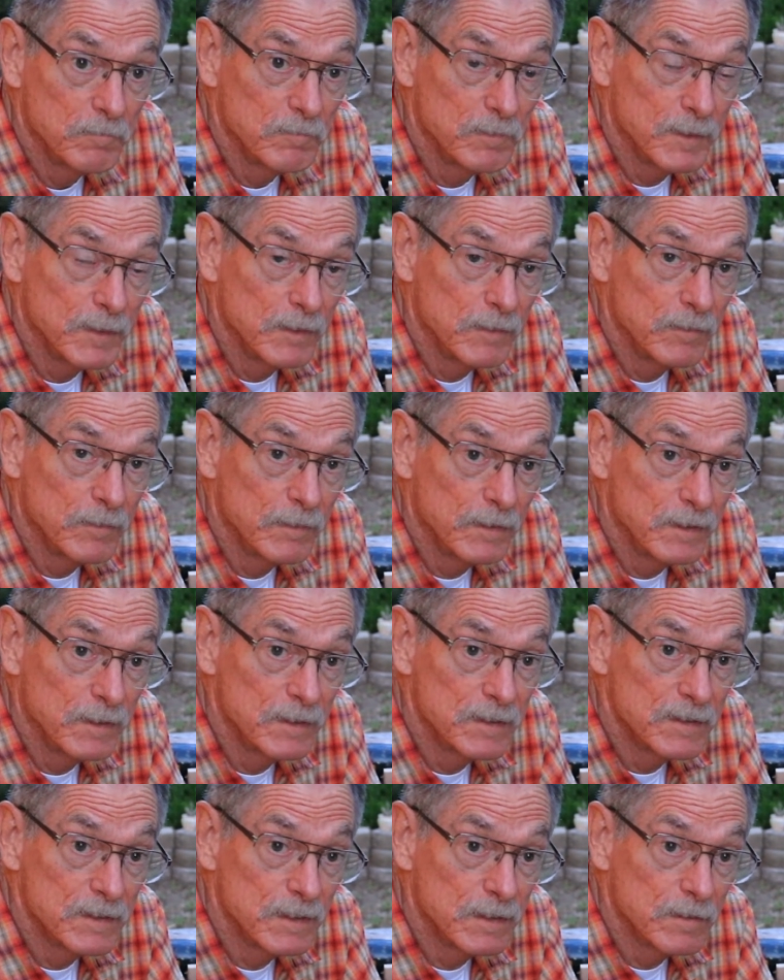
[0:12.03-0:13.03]
Been doing
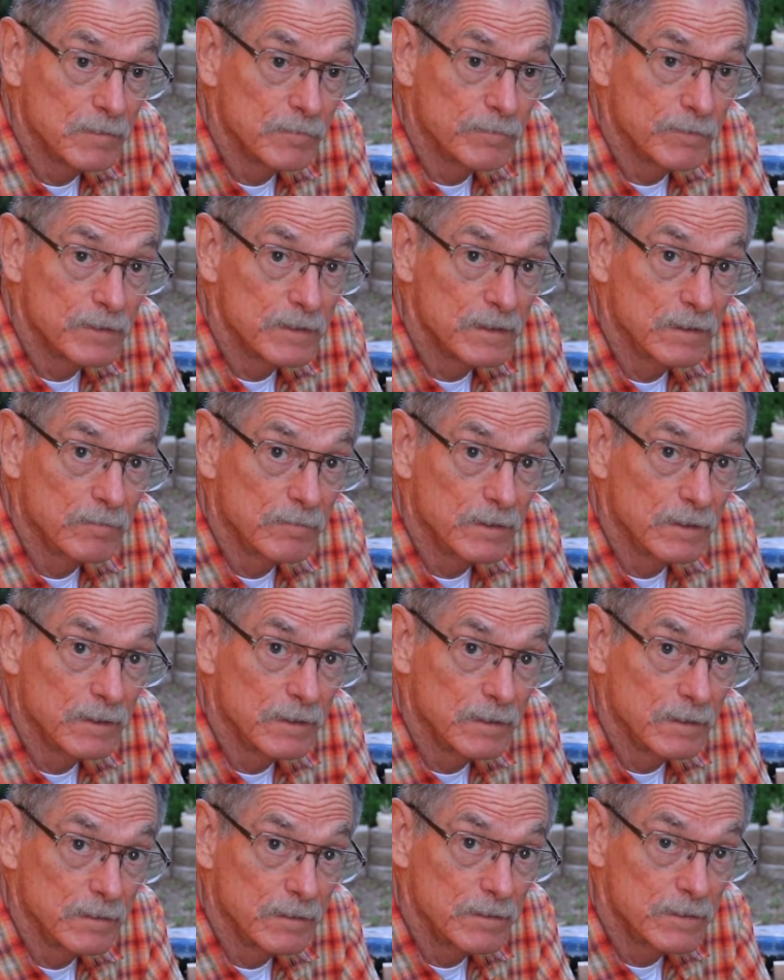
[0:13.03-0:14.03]
this now for several
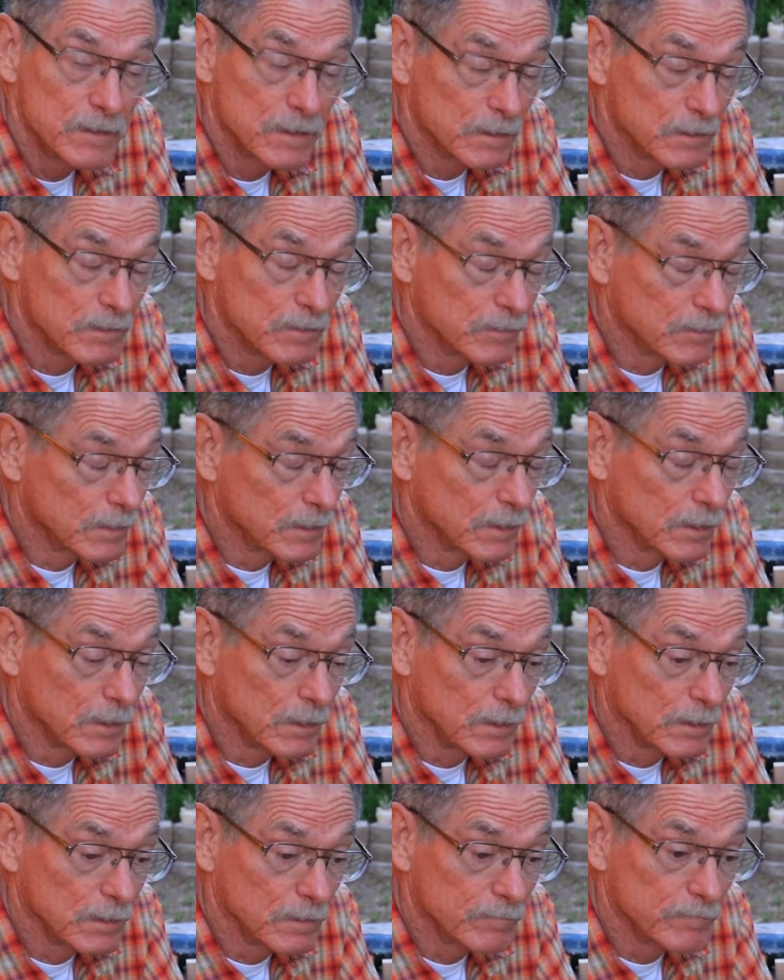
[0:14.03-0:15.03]
years. I do a
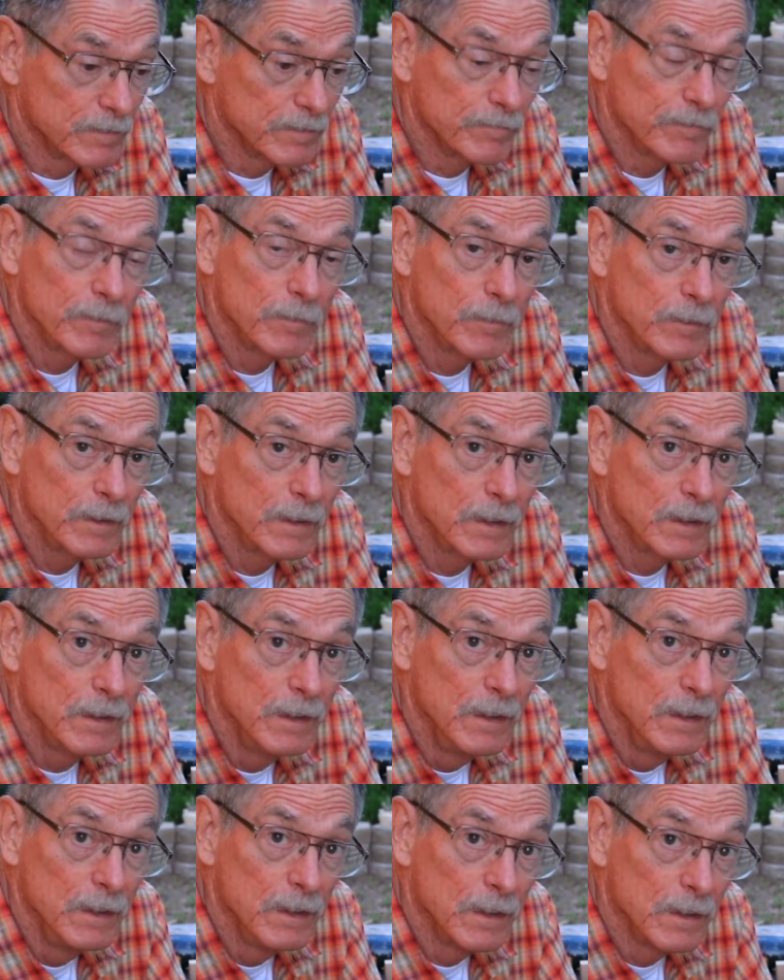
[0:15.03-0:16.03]
lot of different work,
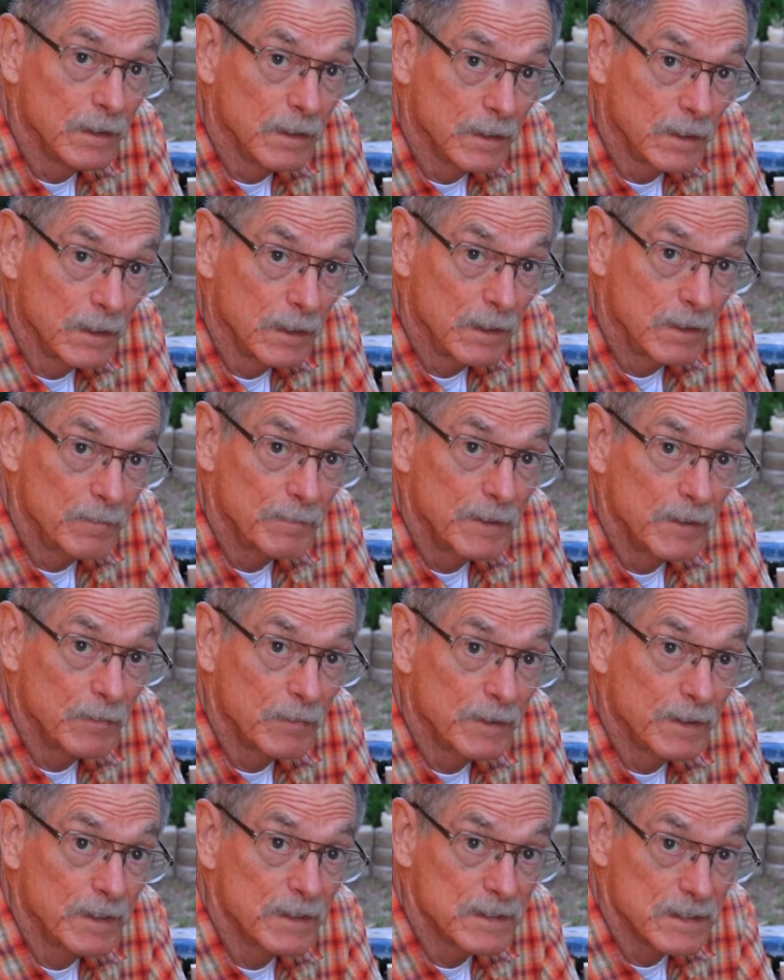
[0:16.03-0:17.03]
and a lot of my
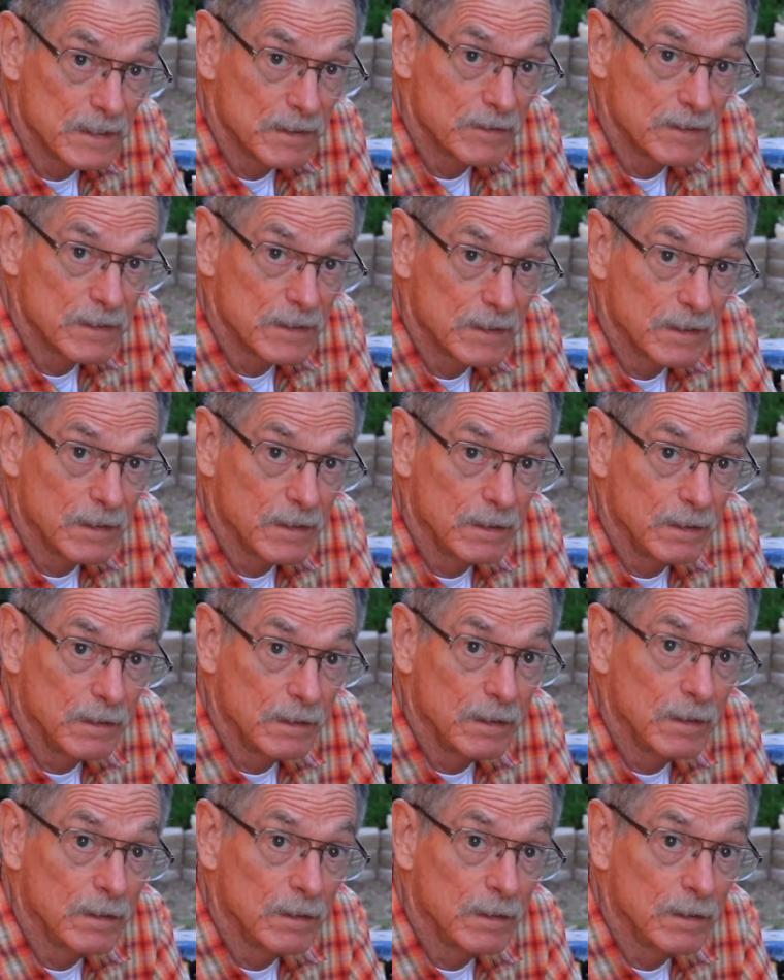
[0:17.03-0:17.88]
work is outside.